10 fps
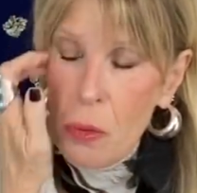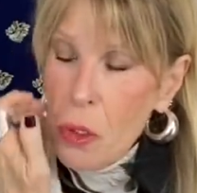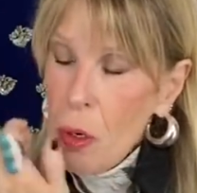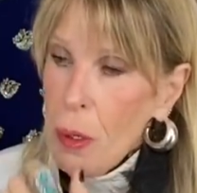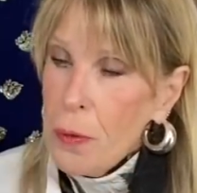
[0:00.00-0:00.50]

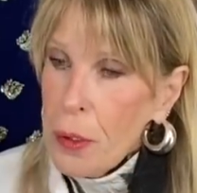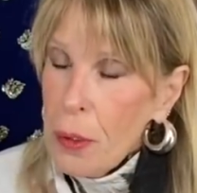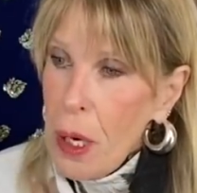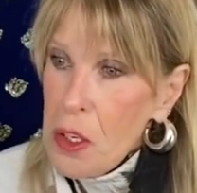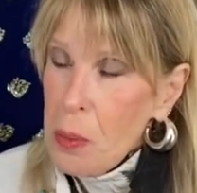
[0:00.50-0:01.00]
sorry for your
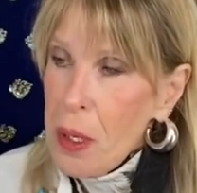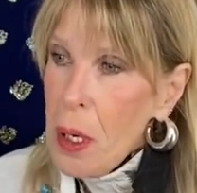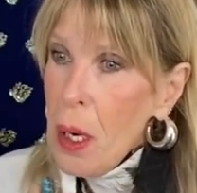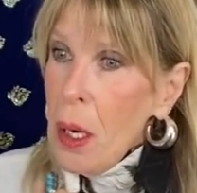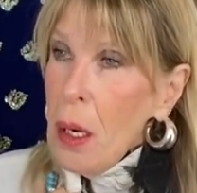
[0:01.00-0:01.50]
husband.
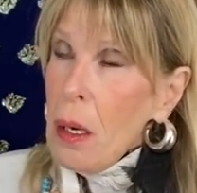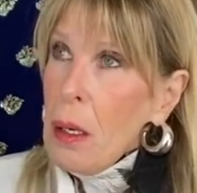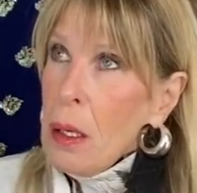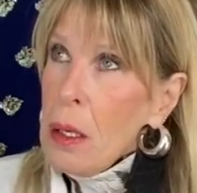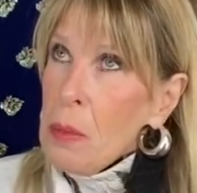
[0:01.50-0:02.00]

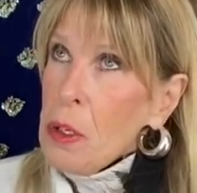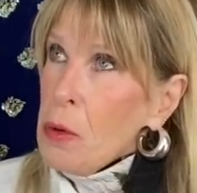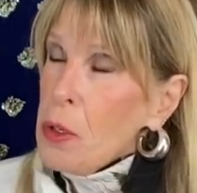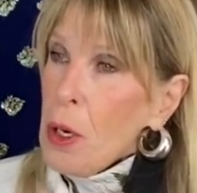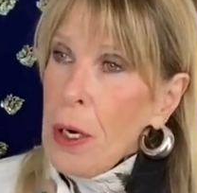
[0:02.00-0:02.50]
I am so
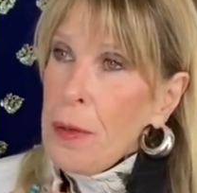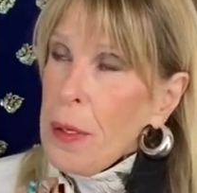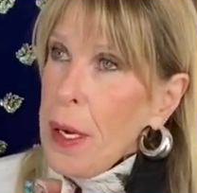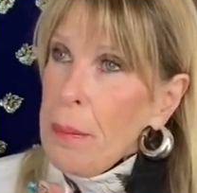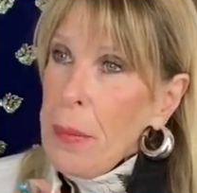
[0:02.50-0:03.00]
sorry for
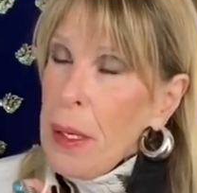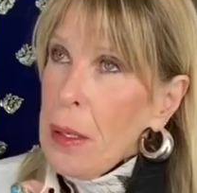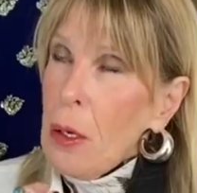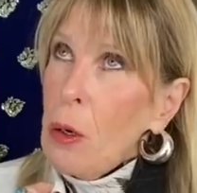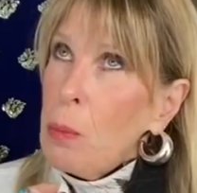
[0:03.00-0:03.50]
that man.
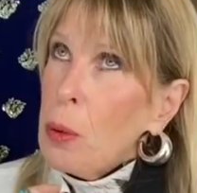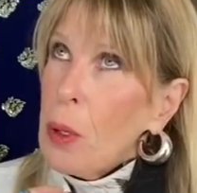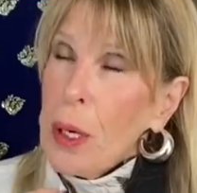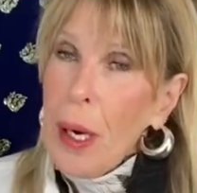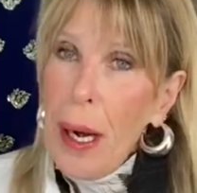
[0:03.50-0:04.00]
Oh,
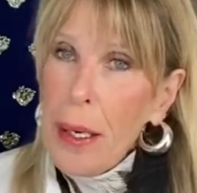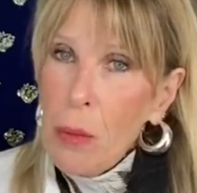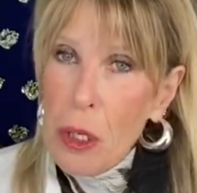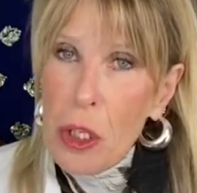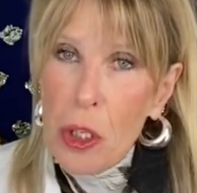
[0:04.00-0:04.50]
poor guy. He
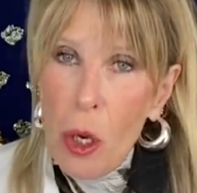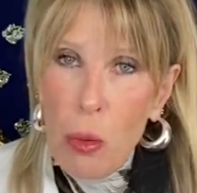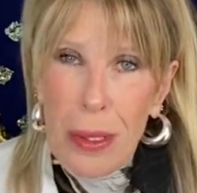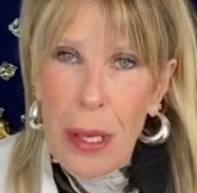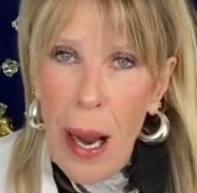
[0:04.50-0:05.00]
was so
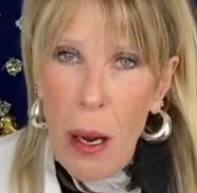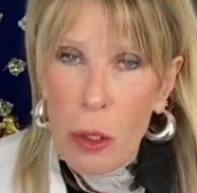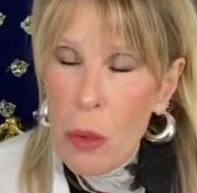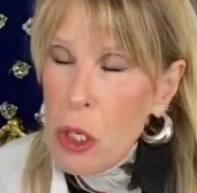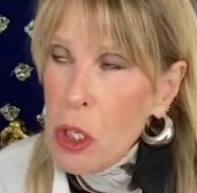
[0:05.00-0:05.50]
down.
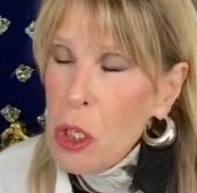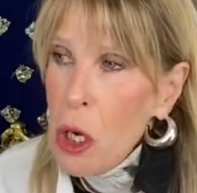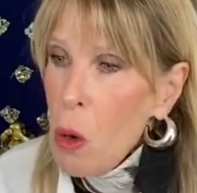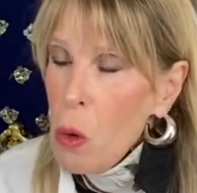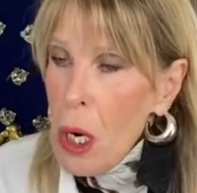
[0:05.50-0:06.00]
He was
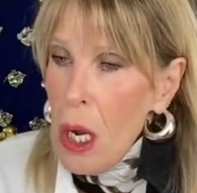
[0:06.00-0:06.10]
so